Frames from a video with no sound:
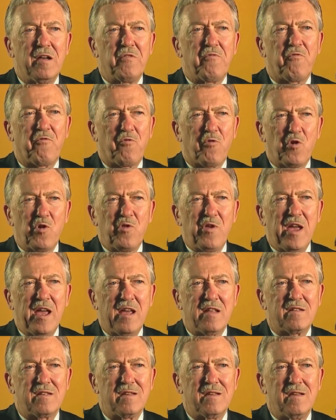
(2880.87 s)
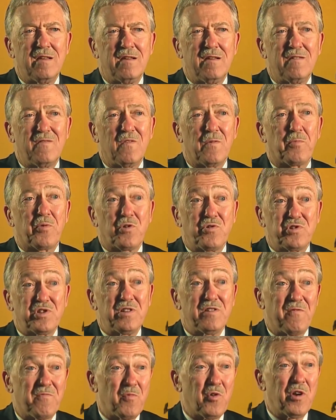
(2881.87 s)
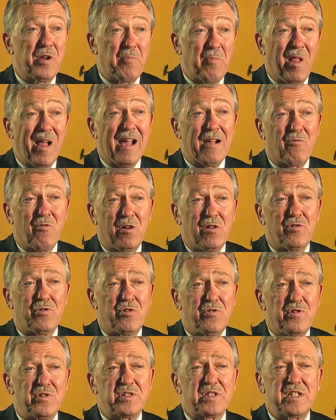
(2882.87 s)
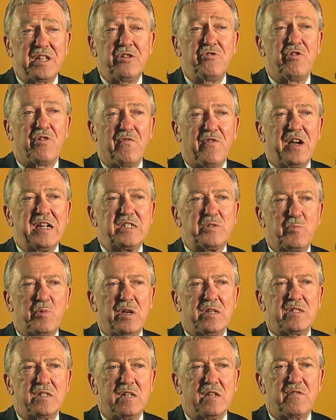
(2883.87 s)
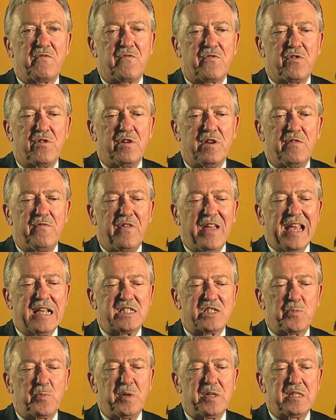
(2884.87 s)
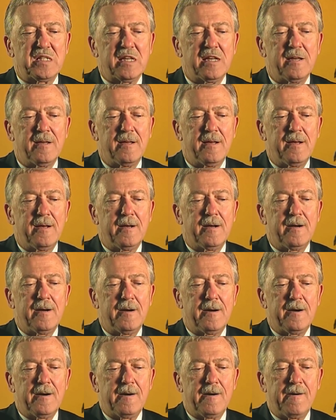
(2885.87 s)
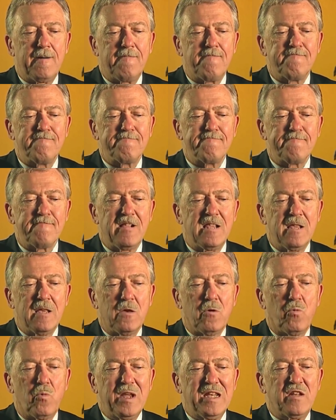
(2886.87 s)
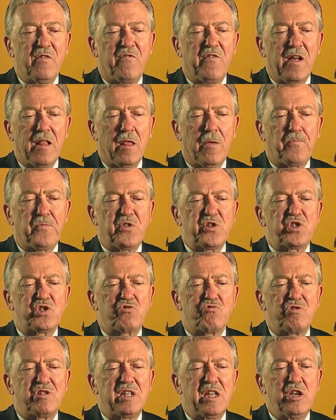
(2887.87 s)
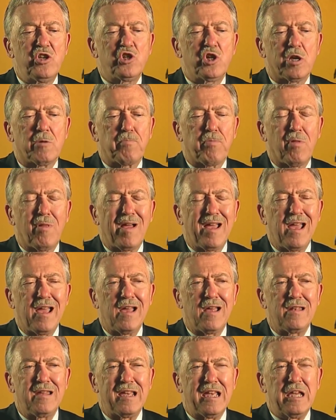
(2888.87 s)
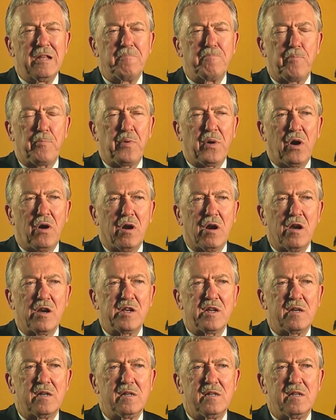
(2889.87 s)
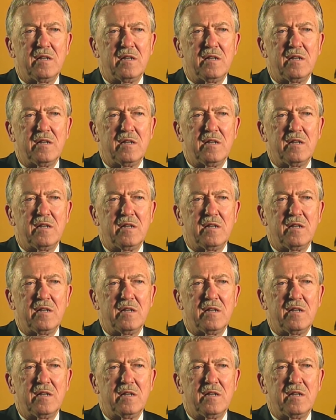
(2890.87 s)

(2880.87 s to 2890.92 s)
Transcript: for that uh, in the person of Murray Blackwelder, the senior vice president for advancement. Um, we developed the strategic plan in part